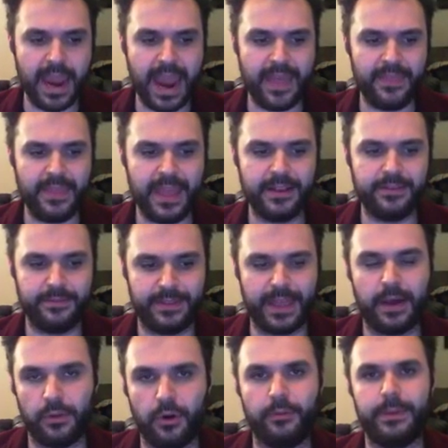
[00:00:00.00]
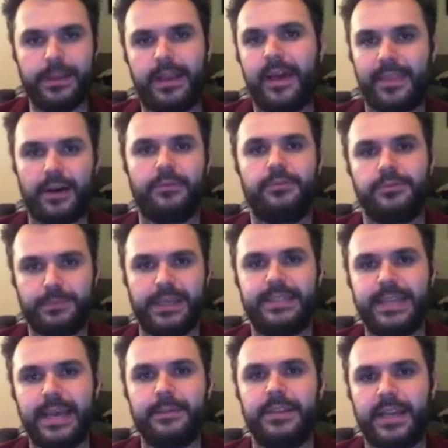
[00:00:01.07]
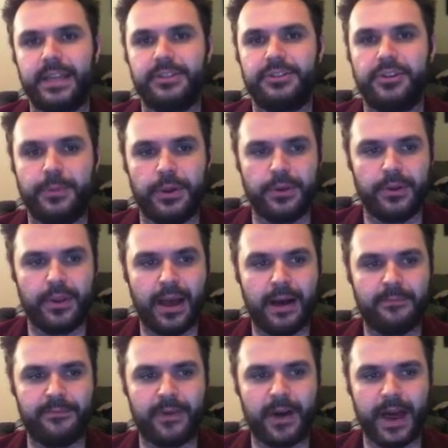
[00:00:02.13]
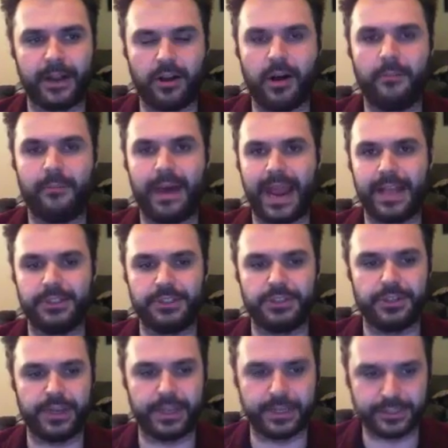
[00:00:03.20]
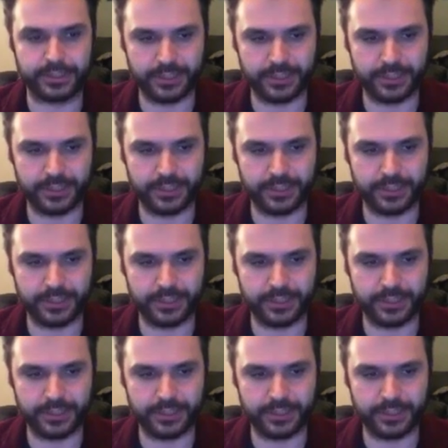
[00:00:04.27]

And then they'll be attempting to contribute via combat and shooting.